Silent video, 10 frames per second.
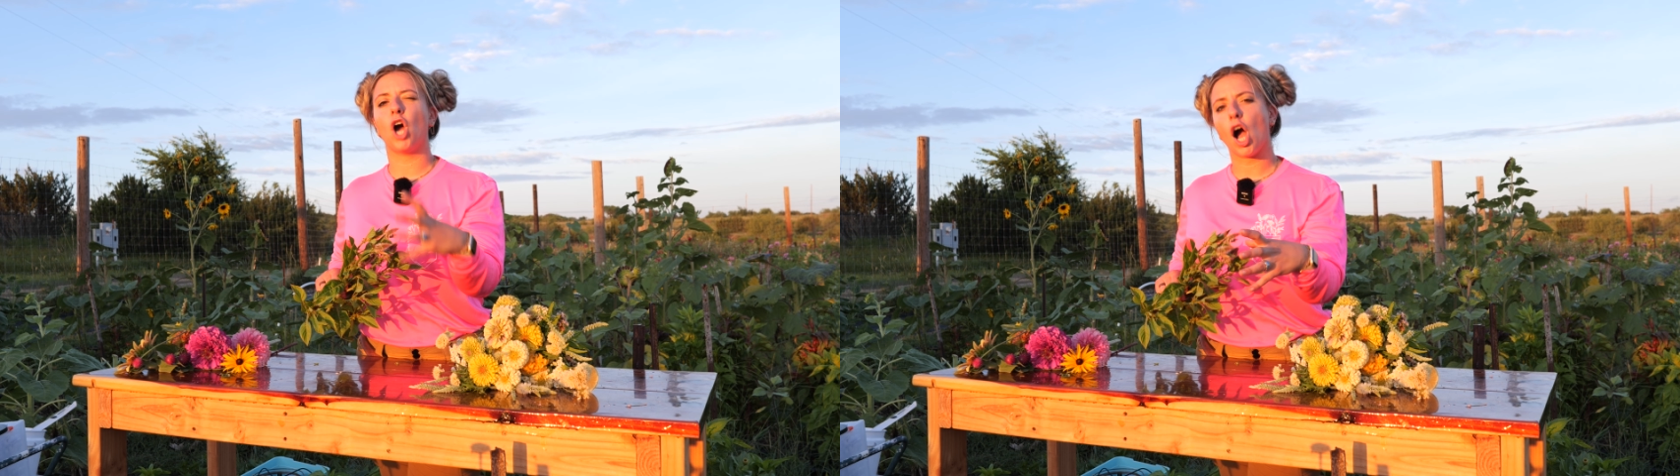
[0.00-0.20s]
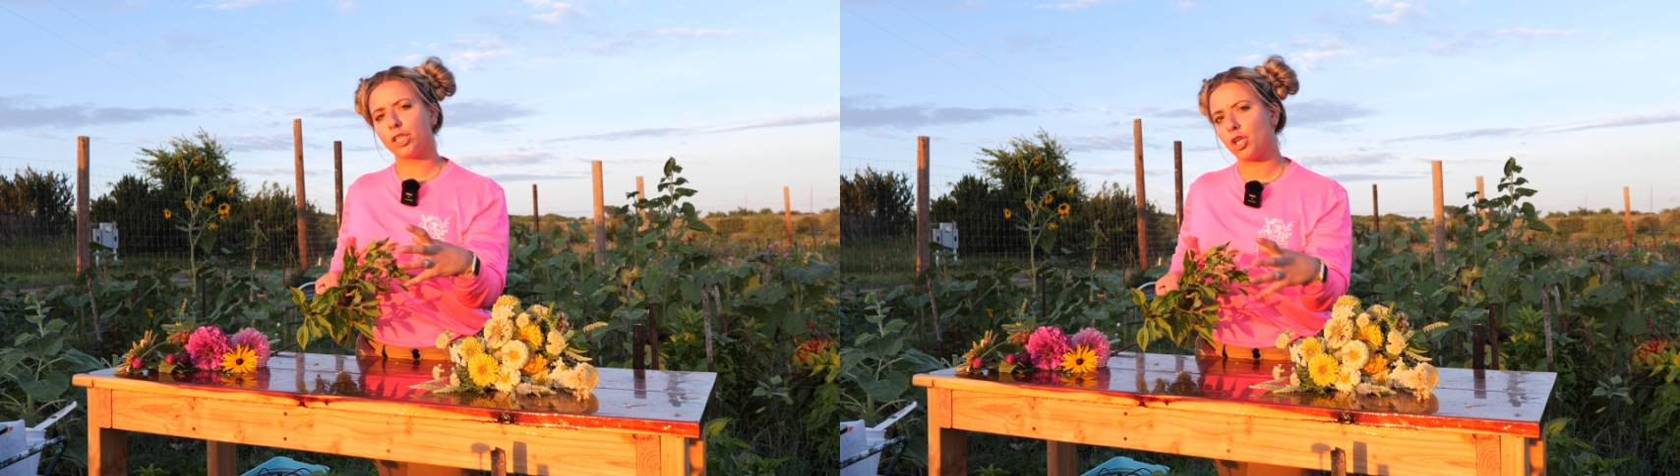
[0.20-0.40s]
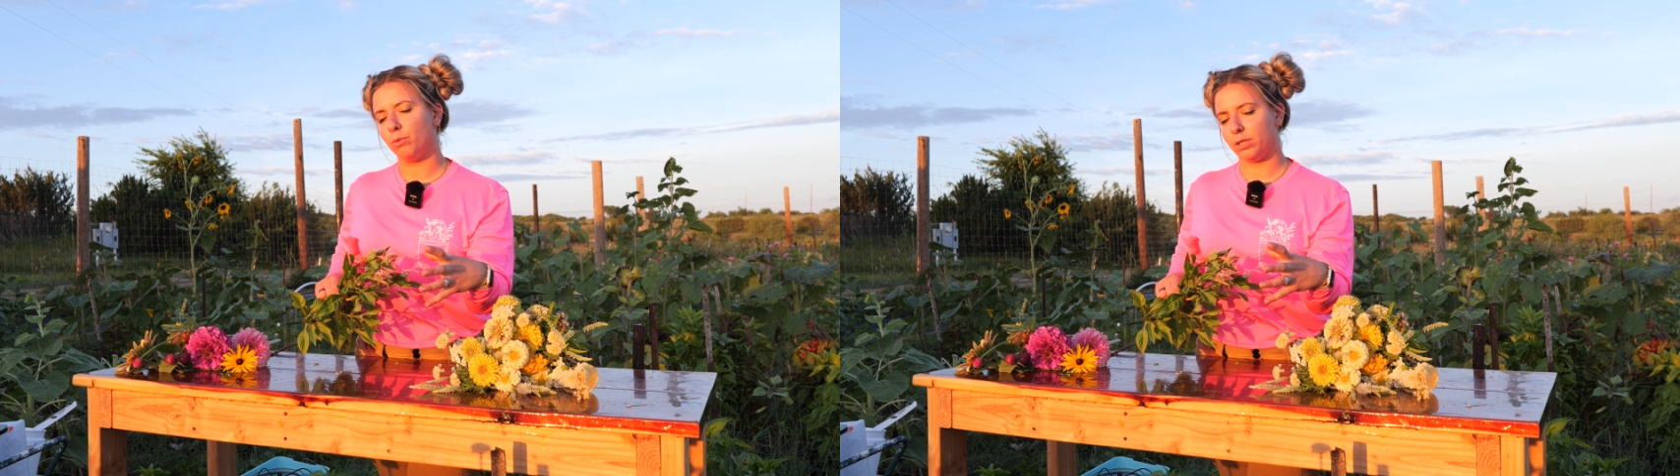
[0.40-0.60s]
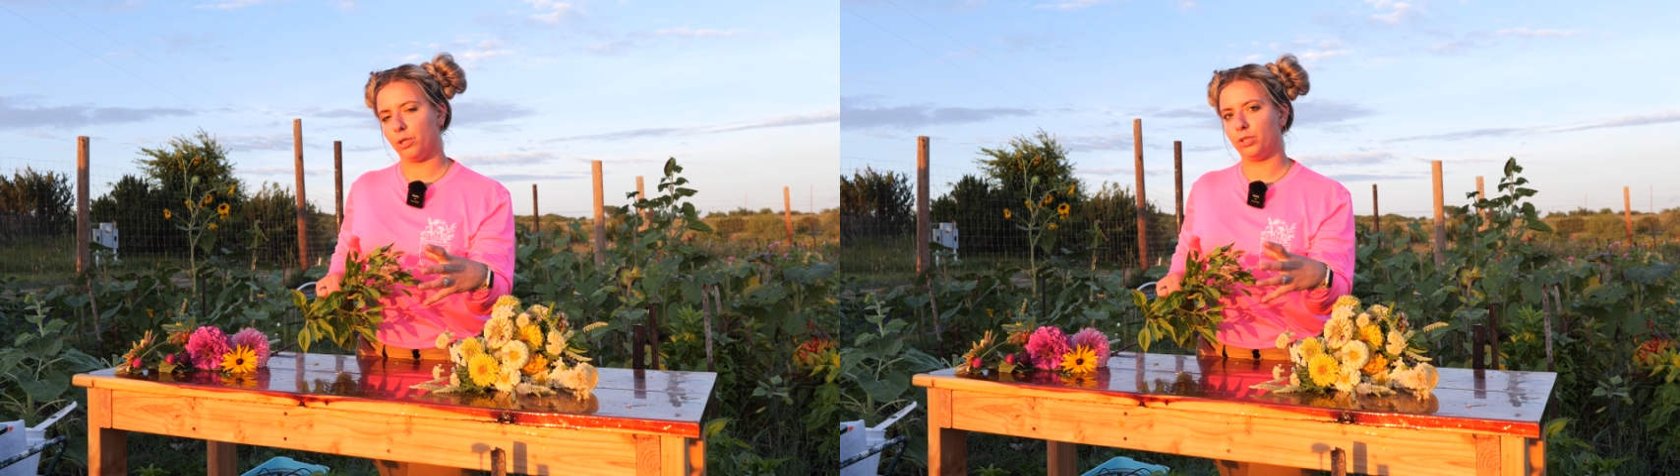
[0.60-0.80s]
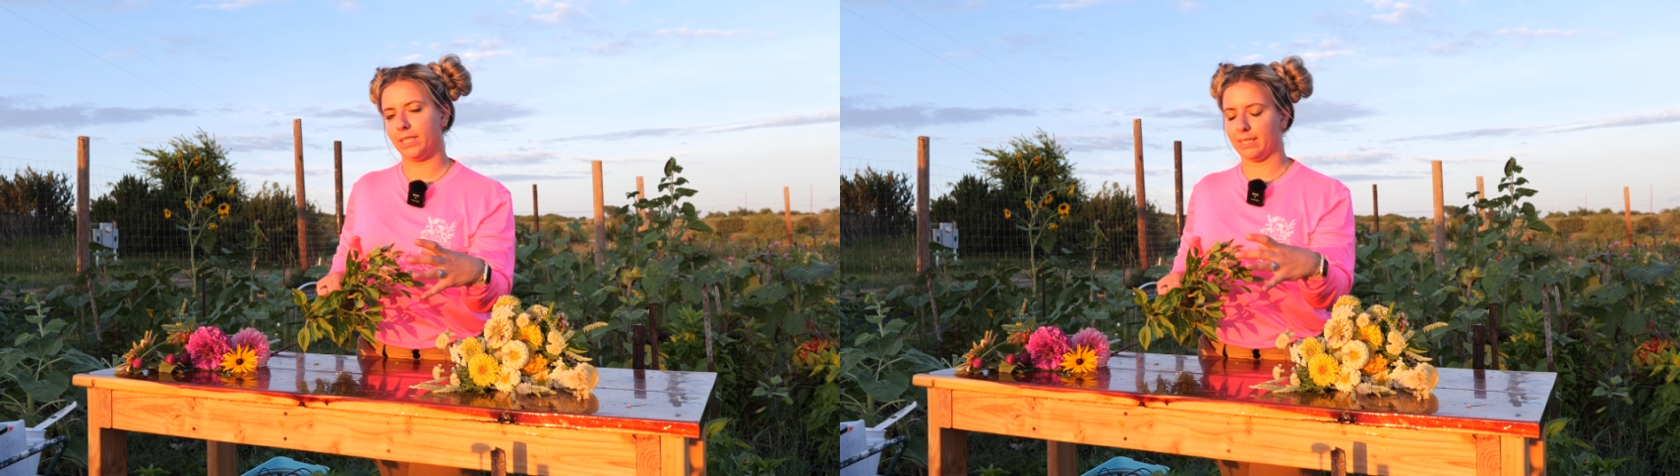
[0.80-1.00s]
coxcomb
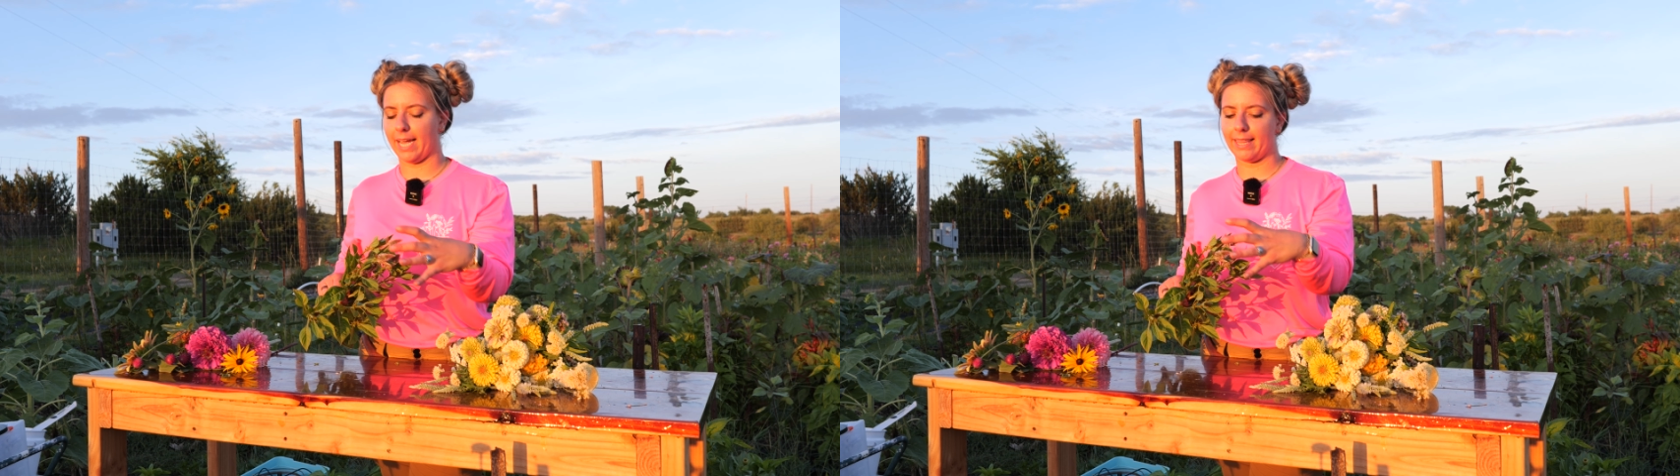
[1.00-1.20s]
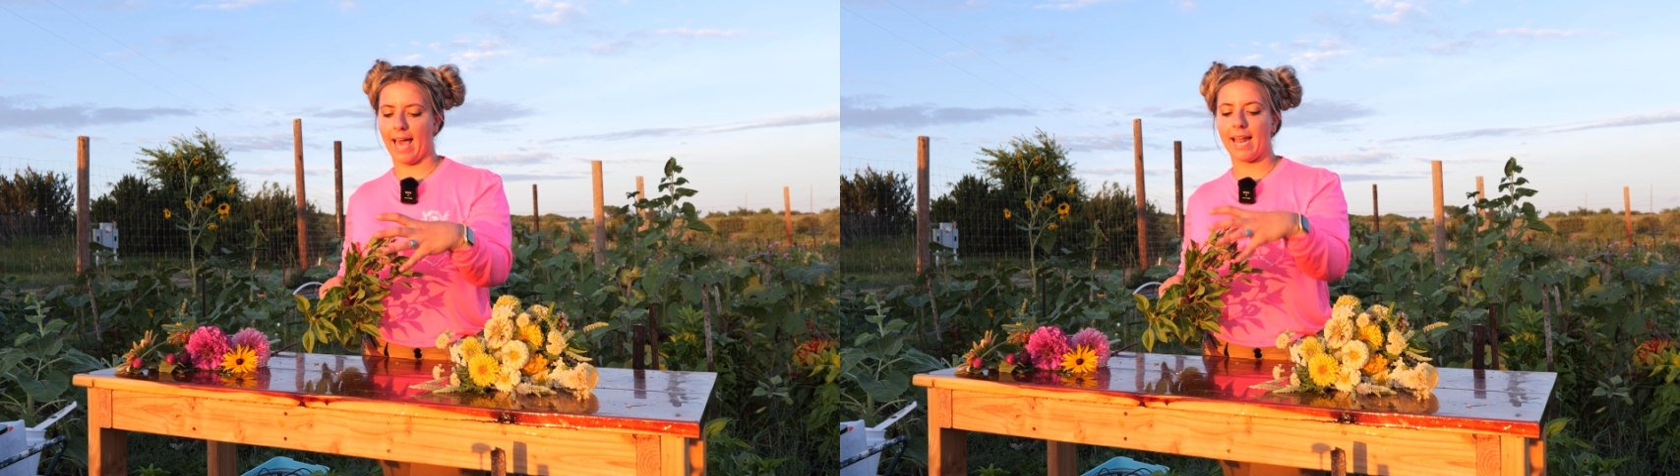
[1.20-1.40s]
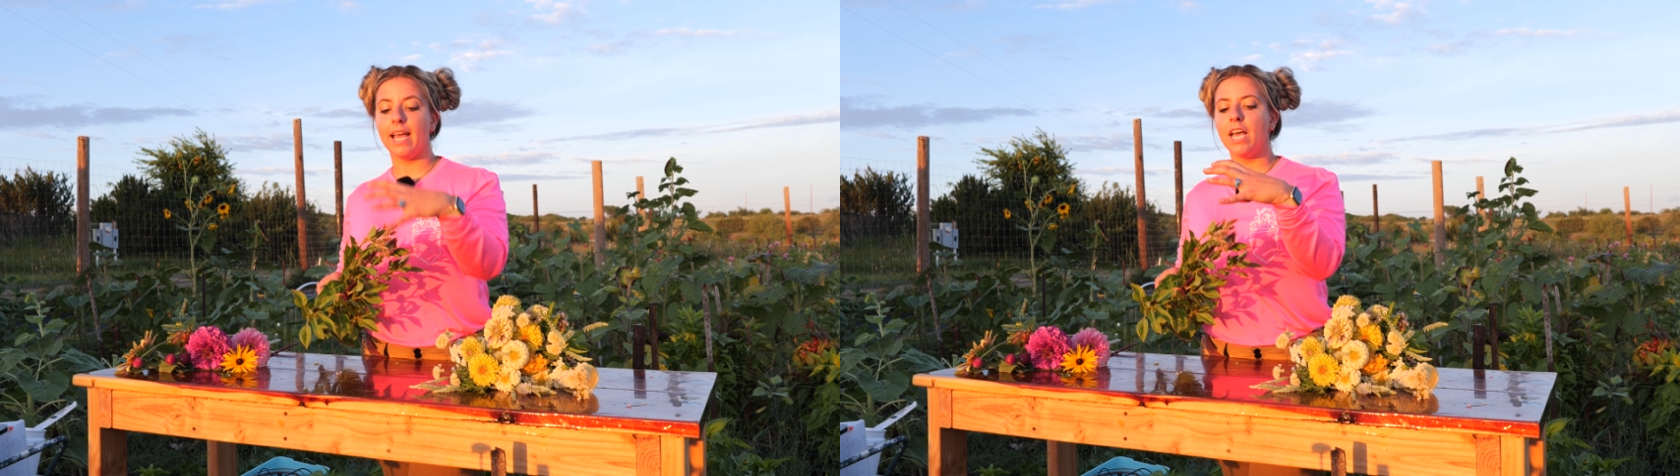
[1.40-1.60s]
celosias like that.